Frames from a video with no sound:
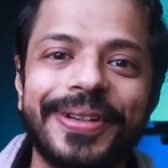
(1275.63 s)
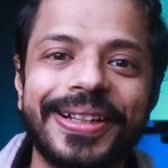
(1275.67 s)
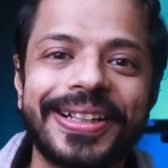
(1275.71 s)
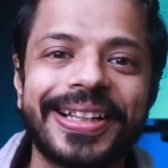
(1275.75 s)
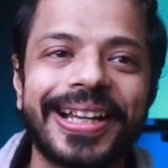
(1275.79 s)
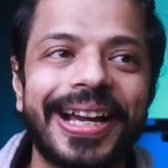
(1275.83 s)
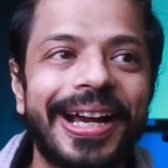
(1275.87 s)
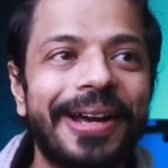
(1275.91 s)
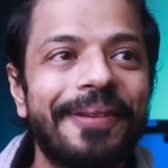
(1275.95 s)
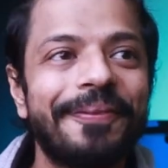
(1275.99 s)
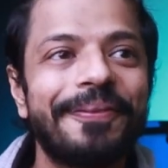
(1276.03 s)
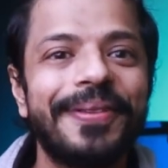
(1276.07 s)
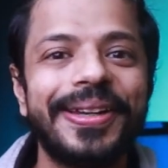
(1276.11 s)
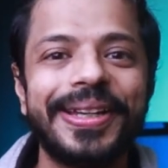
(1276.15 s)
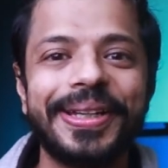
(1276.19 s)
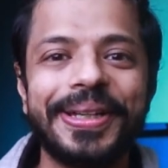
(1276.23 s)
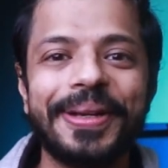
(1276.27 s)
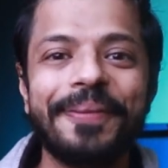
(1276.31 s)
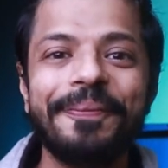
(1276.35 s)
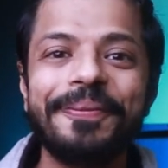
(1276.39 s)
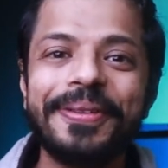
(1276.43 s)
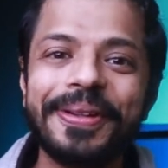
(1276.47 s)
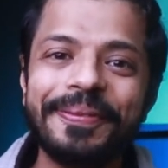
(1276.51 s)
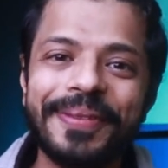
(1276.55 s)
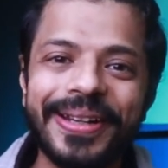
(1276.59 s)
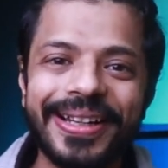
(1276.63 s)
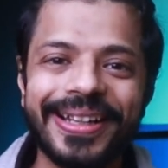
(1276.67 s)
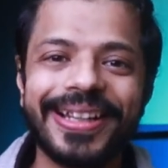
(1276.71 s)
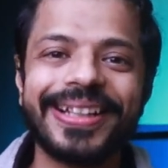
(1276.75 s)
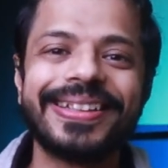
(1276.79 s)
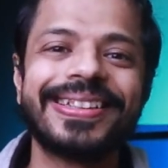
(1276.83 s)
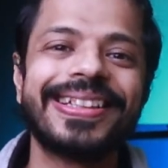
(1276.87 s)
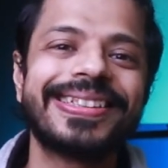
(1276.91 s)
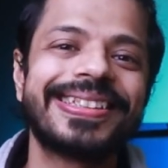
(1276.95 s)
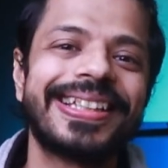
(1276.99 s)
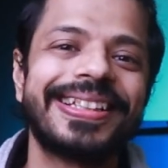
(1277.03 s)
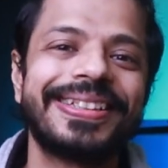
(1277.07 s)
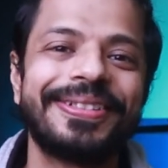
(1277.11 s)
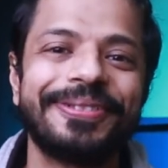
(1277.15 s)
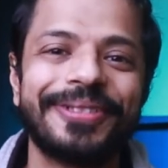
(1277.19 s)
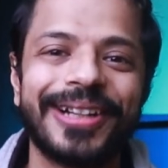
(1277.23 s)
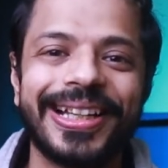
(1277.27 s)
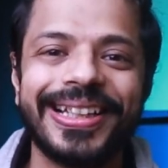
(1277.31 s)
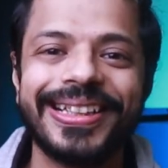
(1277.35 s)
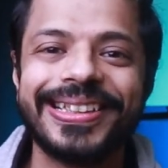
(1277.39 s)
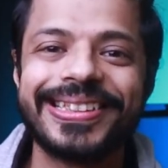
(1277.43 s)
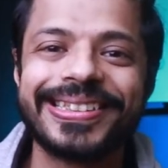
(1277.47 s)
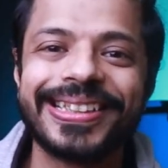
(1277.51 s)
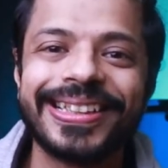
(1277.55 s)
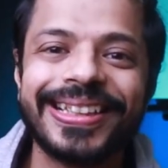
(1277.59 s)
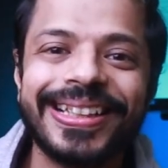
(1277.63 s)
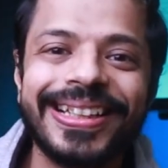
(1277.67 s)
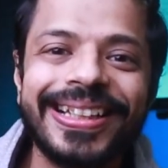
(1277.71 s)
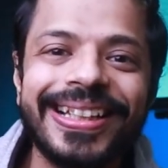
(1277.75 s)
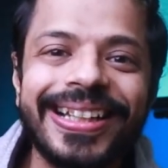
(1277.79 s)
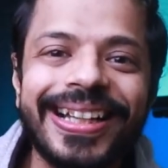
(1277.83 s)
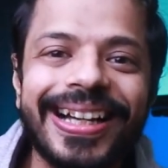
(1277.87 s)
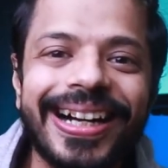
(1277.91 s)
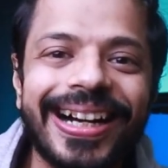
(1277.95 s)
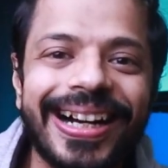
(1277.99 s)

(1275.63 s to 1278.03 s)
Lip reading: but I've been implementing this advice.